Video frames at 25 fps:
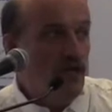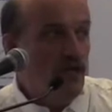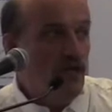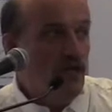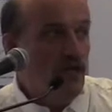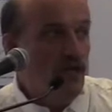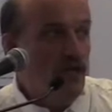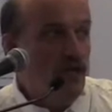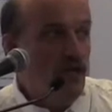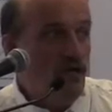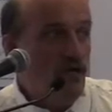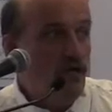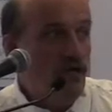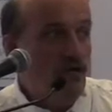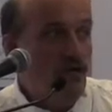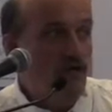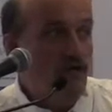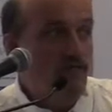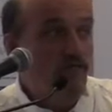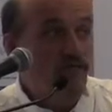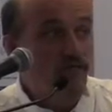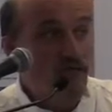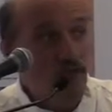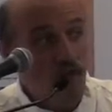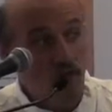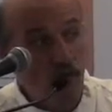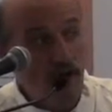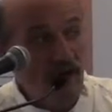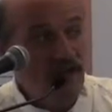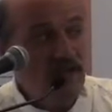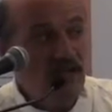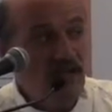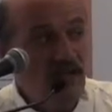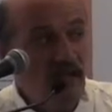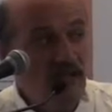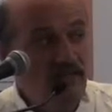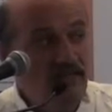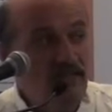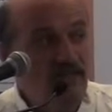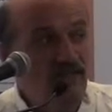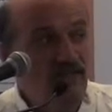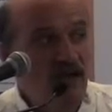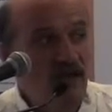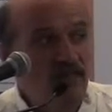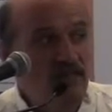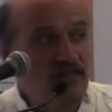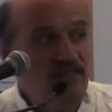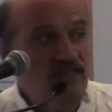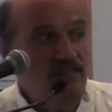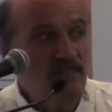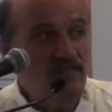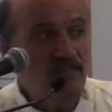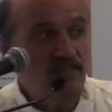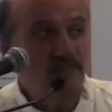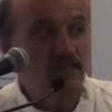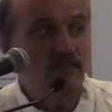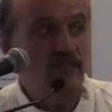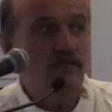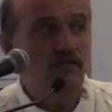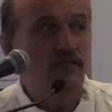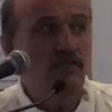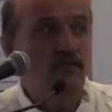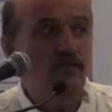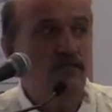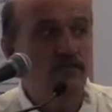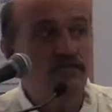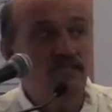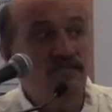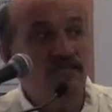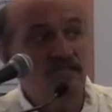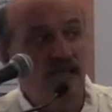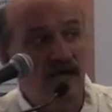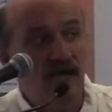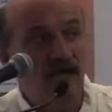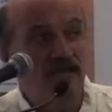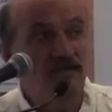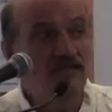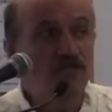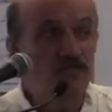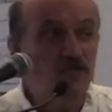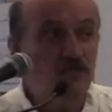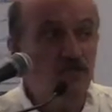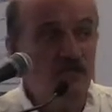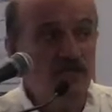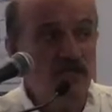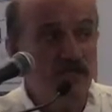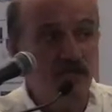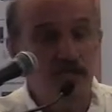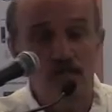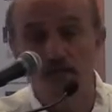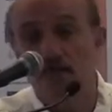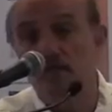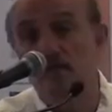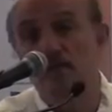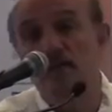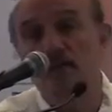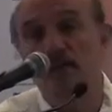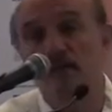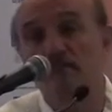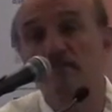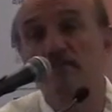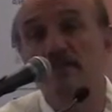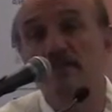For riding aid devices, design, tuning, and